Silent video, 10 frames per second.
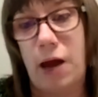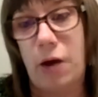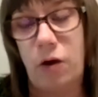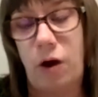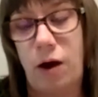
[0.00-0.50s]
how
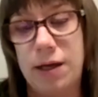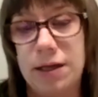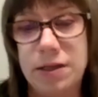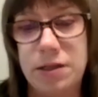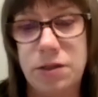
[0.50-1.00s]
your
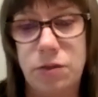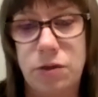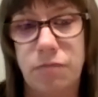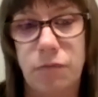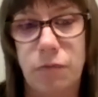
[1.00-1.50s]
audience
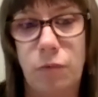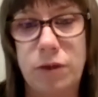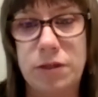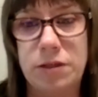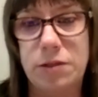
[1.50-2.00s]

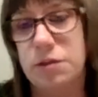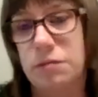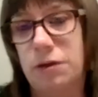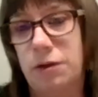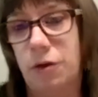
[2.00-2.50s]
wants
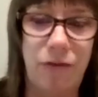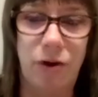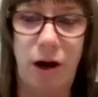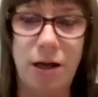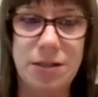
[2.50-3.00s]
to have
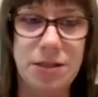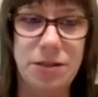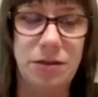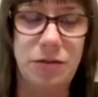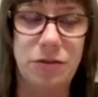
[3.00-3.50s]
your
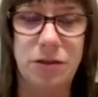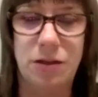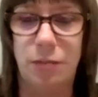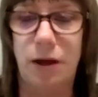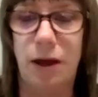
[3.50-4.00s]
content delivered to
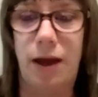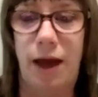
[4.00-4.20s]
them